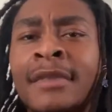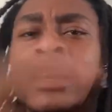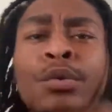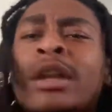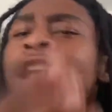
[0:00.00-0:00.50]

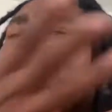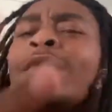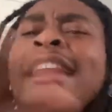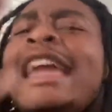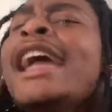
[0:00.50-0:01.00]
It's
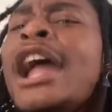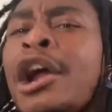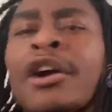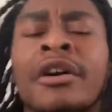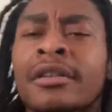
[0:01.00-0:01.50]
already
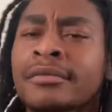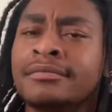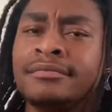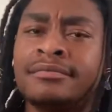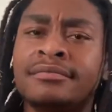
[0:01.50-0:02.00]
here,
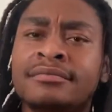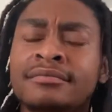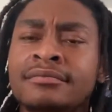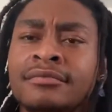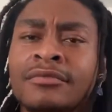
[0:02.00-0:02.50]

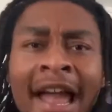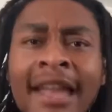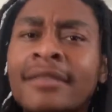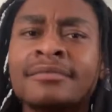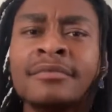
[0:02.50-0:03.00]

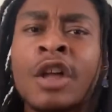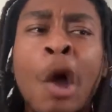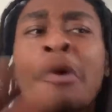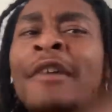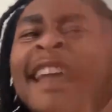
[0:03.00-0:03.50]
right?
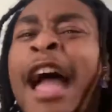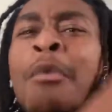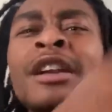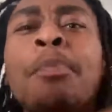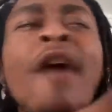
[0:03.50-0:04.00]
We already
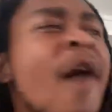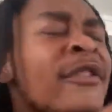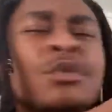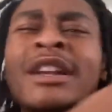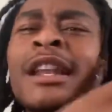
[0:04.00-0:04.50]
had one of the
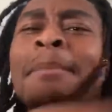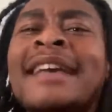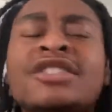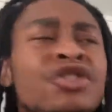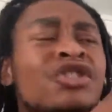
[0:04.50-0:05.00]
prophets, one of the
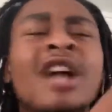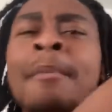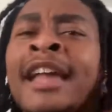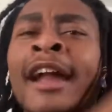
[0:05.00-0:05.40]
messengers come